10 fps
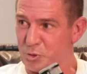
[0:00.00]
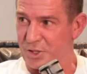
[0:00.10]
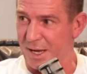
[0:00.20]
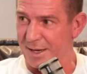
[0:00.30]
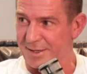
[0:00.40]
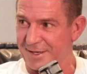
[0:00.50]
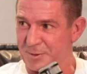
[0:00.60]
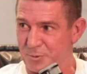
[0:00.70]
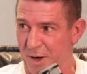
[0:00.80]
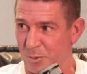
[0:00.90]
a bull shark and a
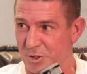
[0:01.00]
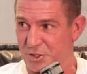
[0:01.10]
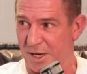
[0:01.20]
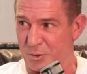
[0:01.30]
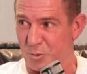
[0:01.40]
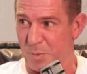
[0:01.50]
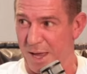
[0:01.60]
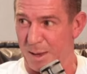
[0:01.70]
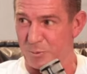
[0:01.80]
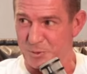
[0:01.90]
little great white shark called
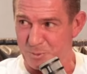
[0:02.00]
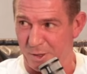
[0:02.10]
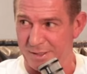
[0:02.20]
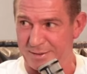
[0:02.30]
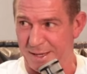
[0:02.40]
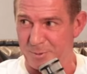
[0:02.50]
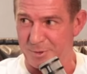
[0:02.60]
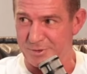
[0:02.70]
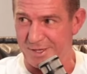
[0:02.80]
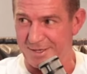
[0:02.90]
Bam, which was my nickname when
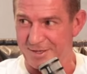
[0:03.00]
I was younger.